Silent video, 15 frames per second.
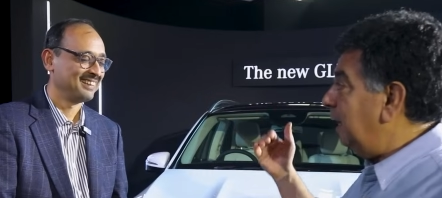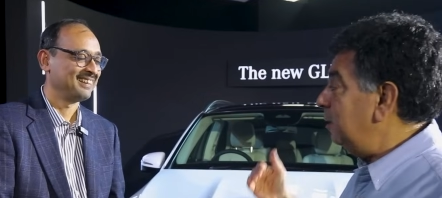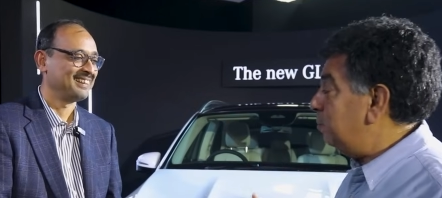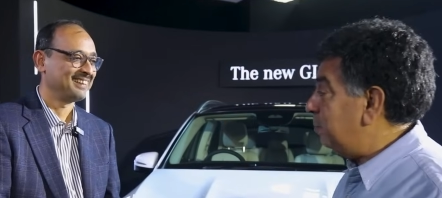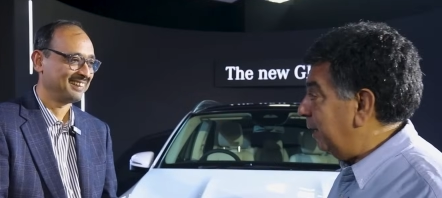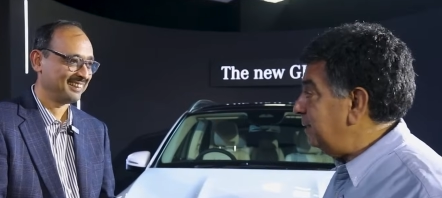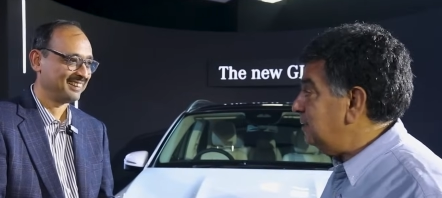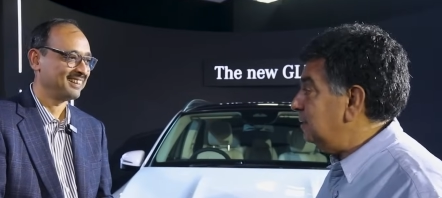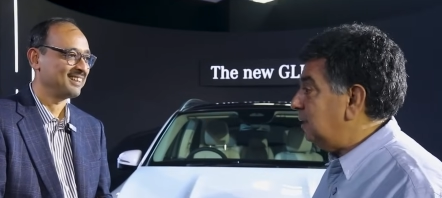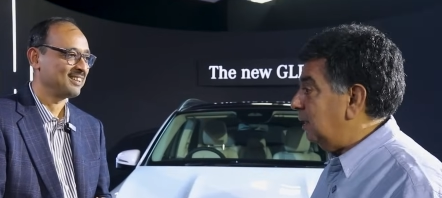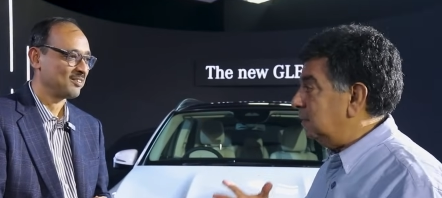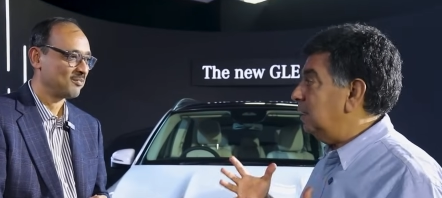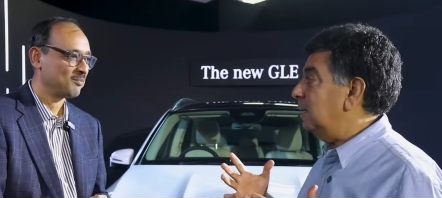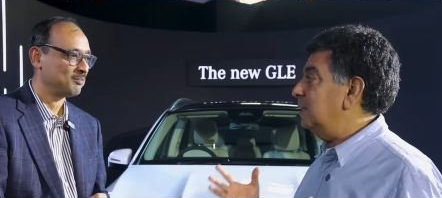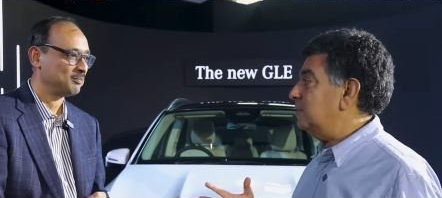Speaker 1: high prices,
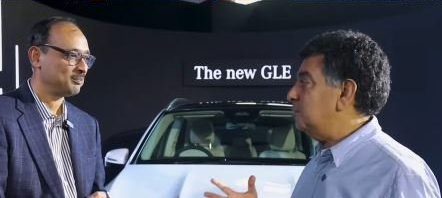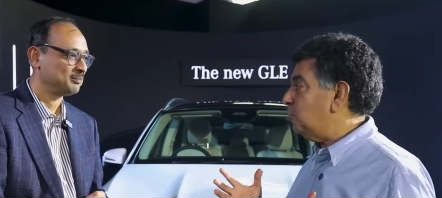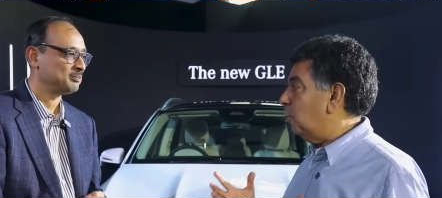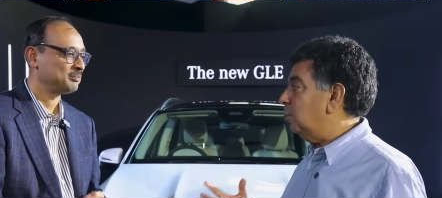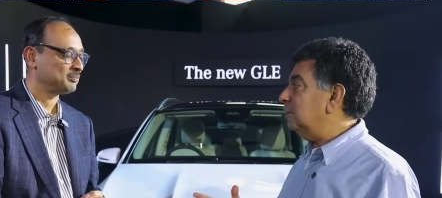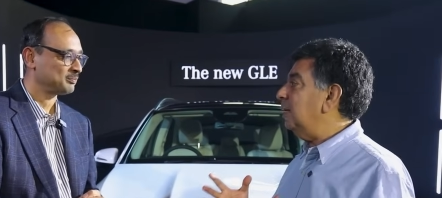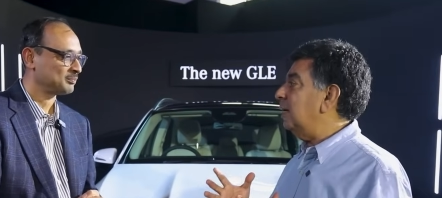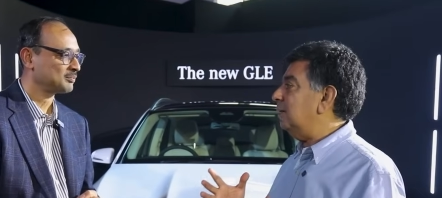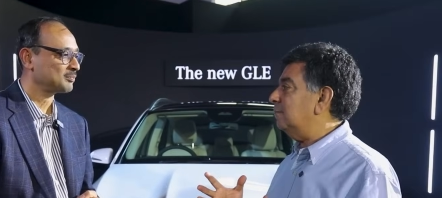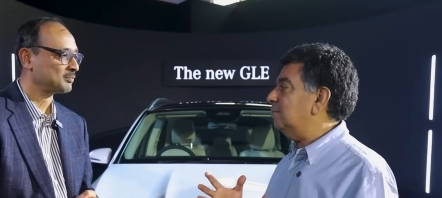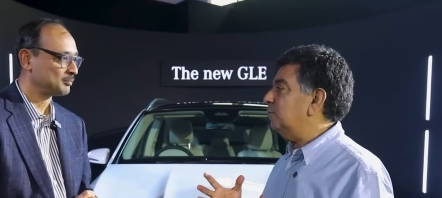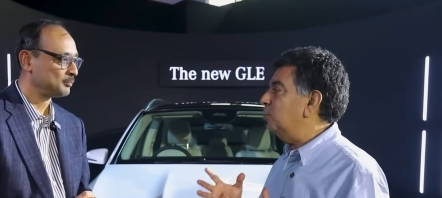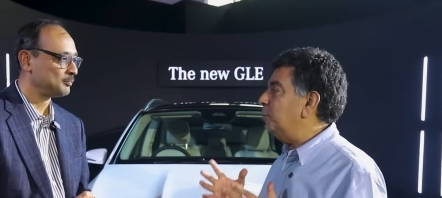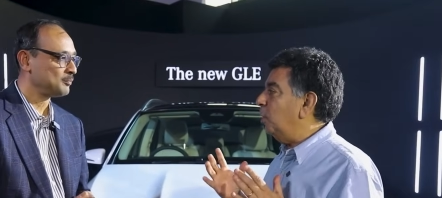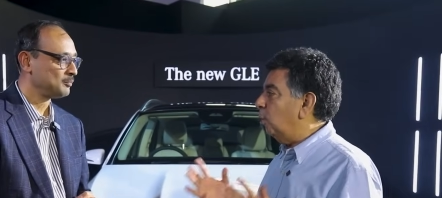and there is talk that,
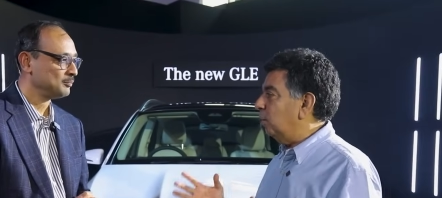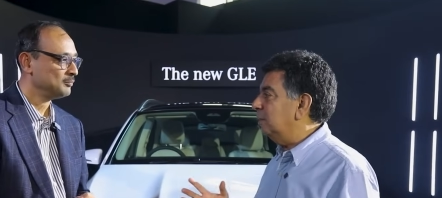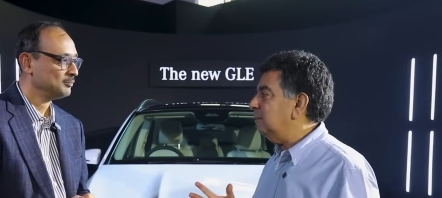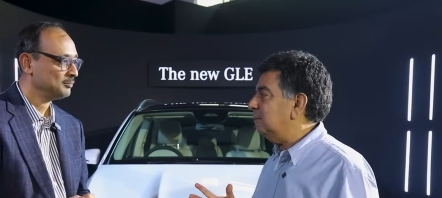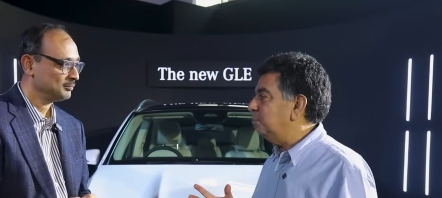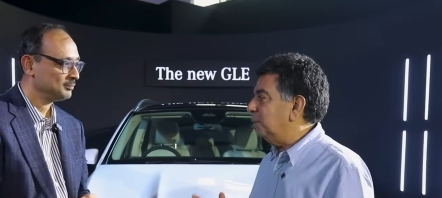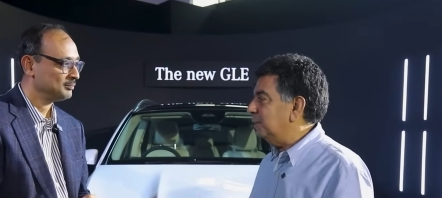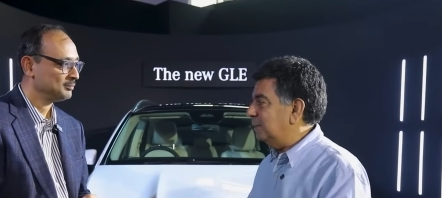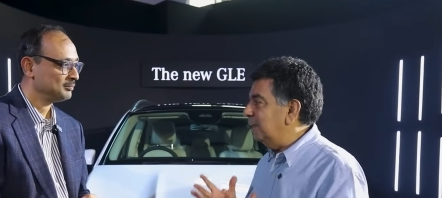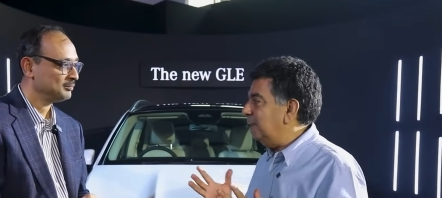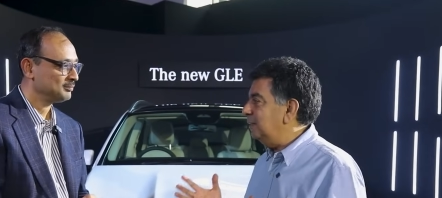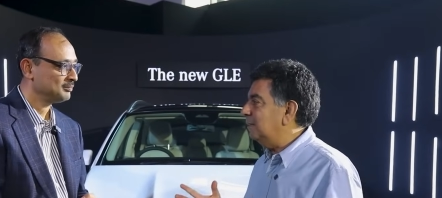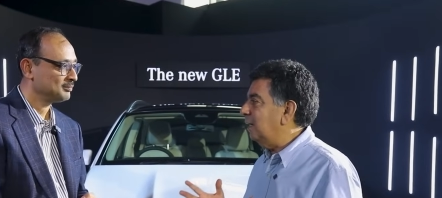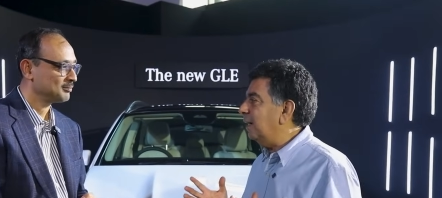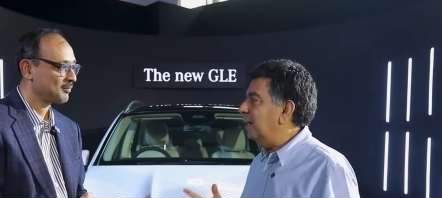to be honest,
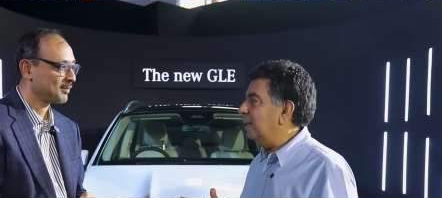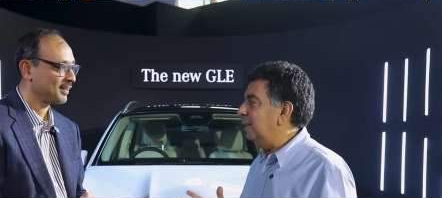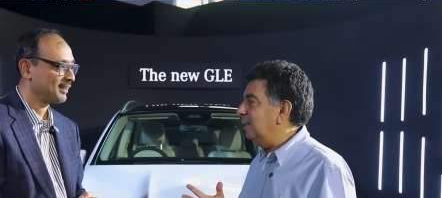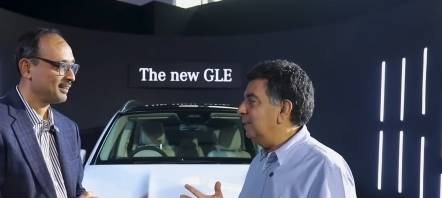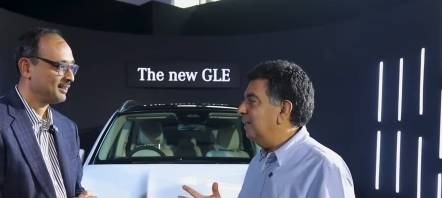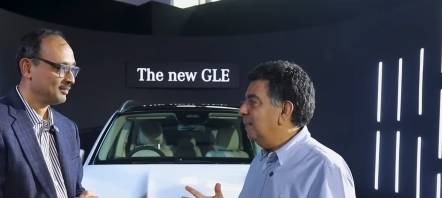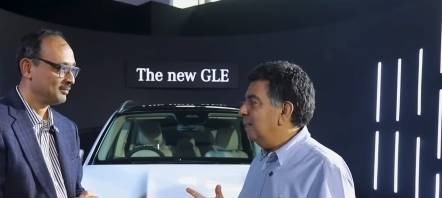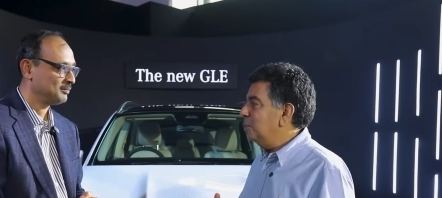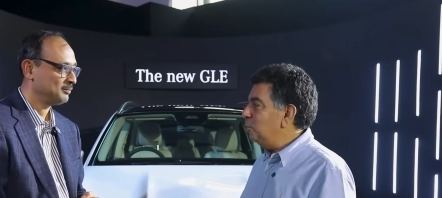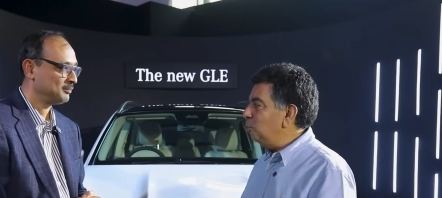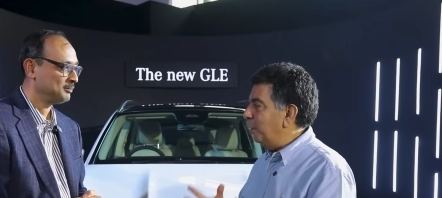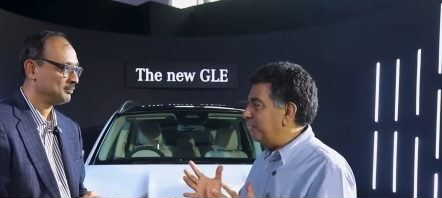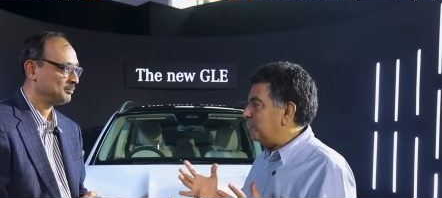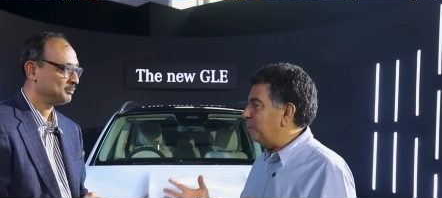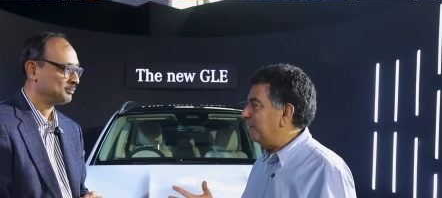Mercedes are getting
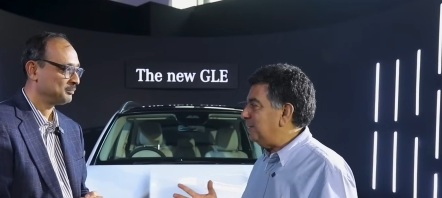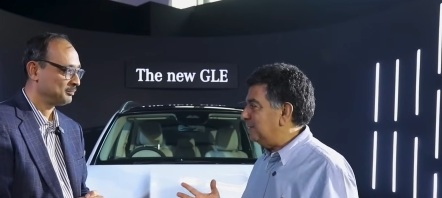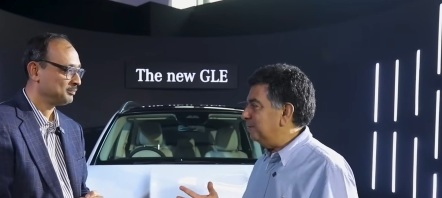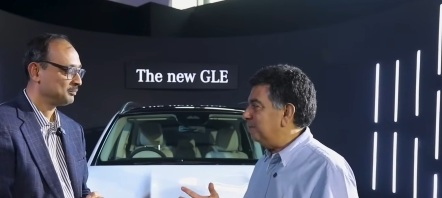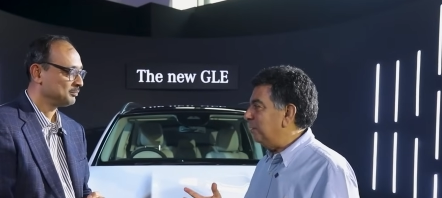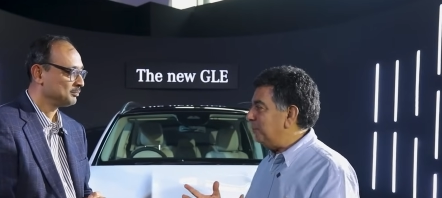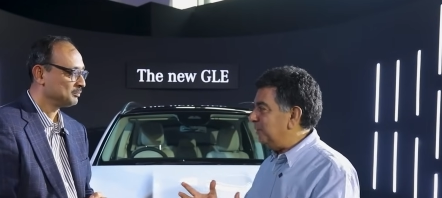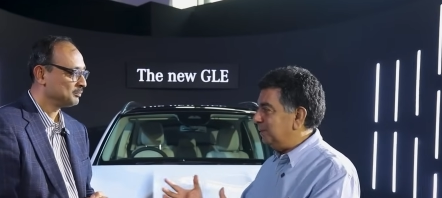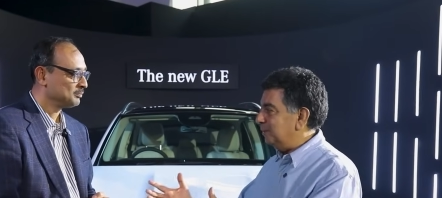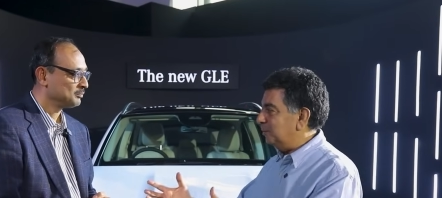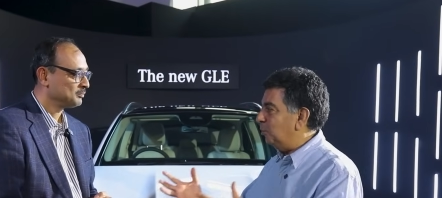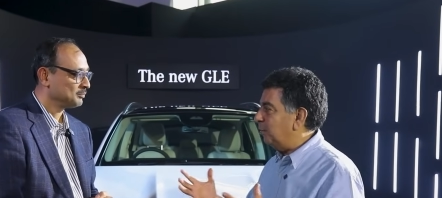too expensive. I mean, just